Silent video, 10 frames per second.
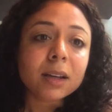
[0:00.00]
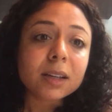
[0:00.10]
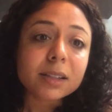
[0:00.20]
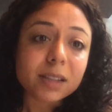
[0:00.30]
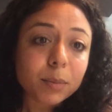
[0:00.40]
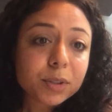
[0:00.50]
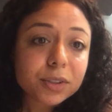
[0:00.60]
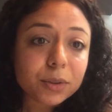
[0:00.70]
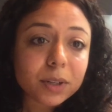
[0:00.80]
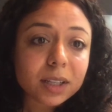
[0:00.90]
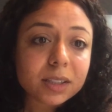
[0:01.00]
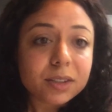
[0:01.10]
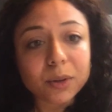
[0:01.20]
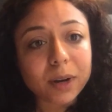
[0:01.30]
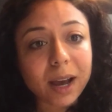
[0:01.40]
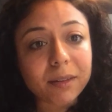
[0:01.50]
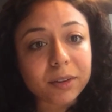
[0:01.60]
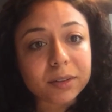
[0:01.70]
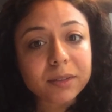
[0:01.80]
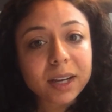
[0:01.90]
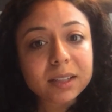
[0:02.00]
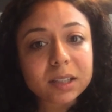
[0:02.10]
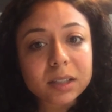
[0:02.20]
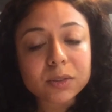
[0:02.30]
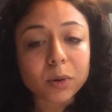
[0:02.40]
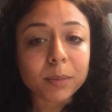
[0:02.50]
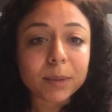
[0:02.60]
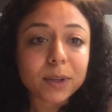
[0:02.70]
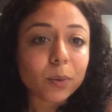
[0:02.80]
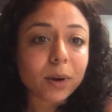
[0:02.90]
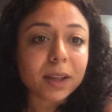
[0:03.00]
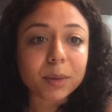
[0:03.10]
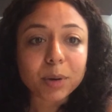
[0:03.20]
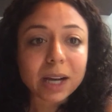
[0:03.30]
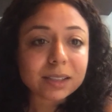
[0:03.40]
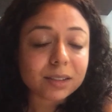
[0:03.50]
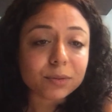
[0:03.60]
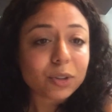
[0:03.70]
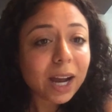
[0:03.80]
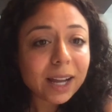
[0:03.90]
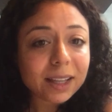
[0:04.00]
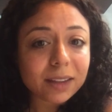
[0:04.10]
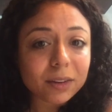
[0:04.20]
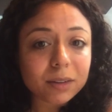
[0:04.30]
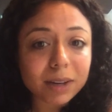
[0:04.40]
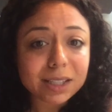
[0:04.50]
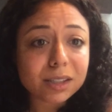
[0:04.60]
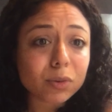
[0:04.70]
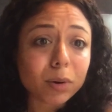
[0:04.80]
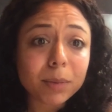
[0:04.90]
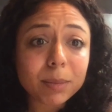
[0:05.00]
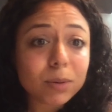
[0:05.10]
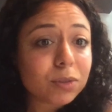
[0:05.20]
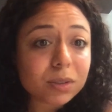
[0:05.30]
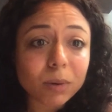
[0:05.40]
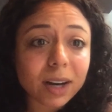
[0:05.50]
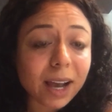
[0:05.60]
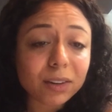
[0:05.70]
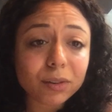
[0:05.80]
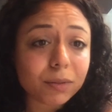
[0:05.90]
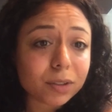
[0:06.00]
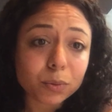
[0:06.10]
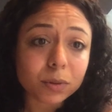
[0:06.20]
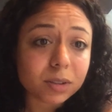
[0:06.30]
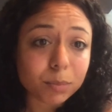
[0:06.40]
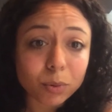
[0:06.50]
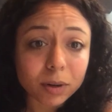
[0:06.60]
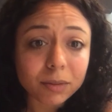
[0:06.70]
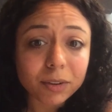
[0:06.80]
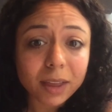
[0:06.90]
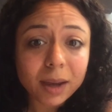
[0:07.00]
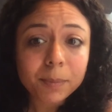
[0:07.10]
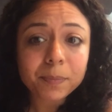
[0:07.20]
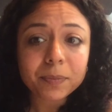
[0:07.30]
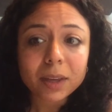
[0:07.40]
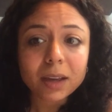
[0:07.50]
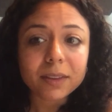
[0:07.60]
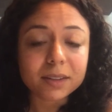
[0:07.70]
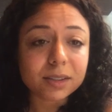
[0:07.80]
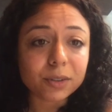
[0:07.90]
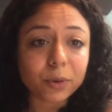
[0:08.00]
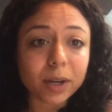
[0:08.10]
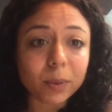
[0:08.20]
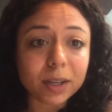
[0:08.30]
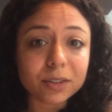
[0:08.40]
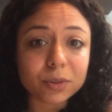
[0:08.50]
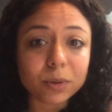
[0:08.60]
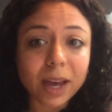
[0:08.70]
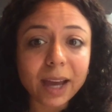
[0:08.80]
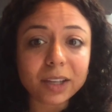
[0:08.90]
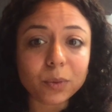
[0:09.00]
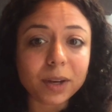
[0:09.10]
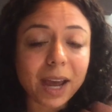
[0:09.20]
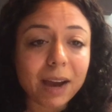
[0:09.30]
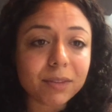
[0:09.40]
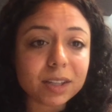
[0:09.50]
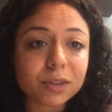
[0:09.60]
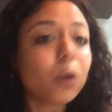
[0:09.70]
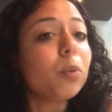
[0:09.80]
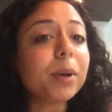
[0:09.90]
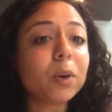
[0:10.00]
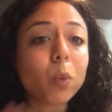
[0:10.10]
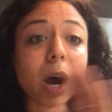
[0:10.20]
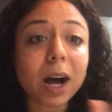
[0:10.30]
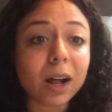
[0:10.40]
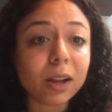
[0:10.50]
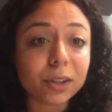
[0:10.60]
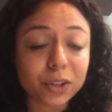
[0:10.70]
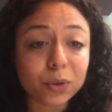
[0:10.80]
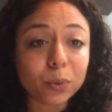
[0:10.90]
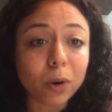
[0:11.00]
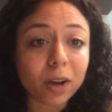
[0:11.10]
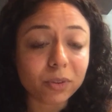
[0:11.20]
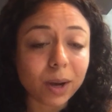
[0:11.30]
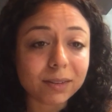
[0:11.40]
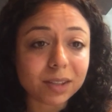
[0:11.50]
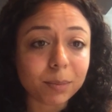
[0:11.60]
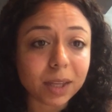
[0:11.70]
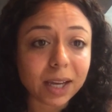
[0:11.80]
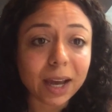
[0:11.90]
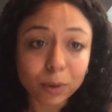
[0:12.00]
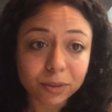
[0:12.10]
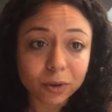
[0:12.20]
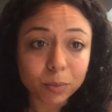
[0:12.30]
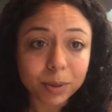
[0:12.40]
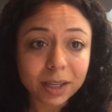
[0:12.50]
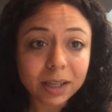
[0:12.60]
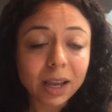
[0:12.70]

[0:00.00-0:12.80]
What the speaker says: some students don't have their devices, or maybe you are in the process of trialing their devices, or maybe you just want extra visual support for them. This is a great way to do that. You can have this open while you also have something else open,